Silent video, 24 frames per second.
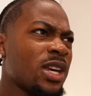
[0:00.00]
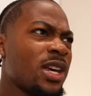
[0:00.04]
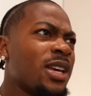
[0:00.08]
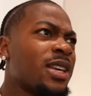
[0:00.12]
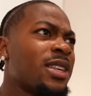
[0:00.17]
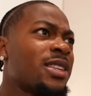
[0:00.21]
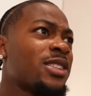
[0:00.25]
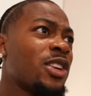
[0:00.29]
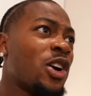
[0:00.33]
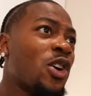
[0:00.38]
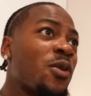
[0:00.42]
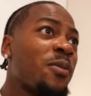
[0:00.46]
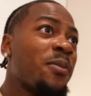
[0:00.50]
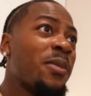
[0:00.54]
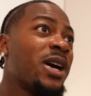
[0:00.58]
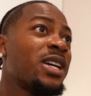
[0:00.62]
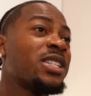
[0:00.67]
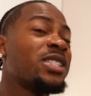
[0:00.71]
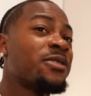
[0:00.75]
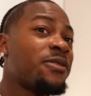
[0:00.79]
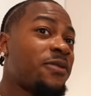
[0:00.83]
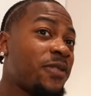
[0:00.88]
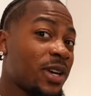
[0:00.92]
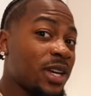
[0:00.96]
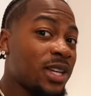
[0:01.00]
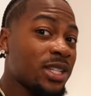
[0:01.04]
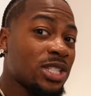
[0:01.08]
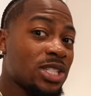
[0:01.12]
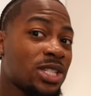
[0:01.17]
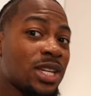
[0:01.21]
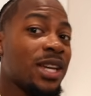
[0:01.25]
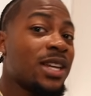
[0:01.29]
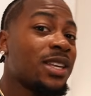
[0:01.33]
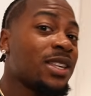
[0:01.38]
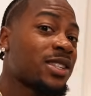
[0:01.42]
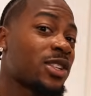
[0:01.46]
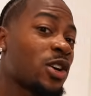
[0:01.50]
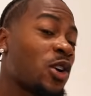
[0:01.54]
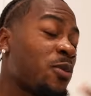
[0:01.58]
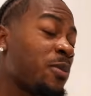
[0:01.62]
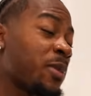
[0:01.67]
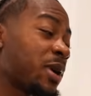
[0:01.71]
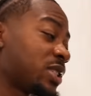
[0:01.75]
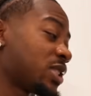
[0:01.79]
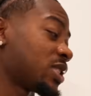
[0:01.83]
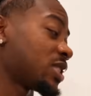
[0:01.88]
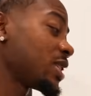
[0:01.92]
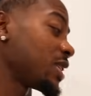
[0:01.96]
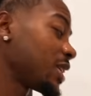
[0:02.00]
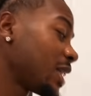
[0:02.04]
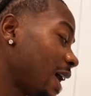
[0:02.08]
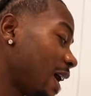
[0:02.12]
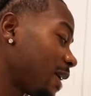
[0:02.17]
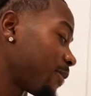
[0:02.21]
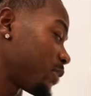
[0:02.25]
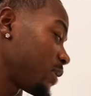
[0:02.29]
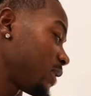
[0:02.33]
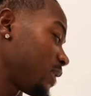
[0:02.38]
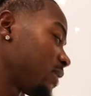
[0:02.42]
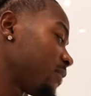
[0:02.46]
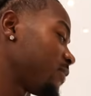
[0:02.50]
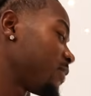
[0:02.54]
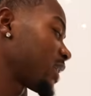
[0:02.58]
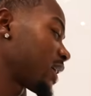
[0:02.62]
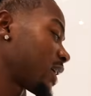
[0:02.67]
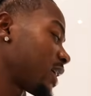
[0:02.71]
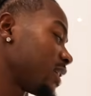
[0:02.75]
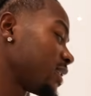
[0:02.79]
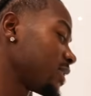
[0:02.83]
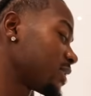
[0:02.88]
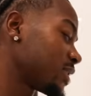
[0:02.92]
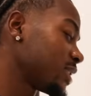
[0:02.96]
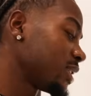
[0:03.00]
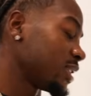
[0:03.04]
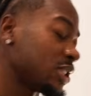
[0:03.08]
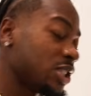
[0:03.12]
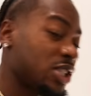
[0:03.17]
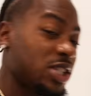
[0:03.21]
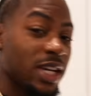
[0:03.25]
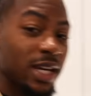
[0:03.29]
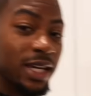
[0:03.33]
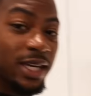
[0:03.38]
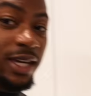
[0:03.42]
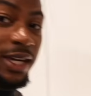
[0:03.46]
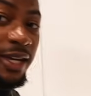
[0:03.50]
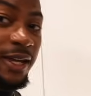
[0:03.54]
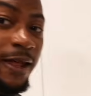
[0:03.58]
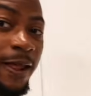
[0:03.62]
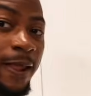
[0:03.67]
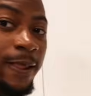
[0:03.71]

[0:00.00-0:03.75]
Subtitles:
so much fish and so much tilapia, because chicken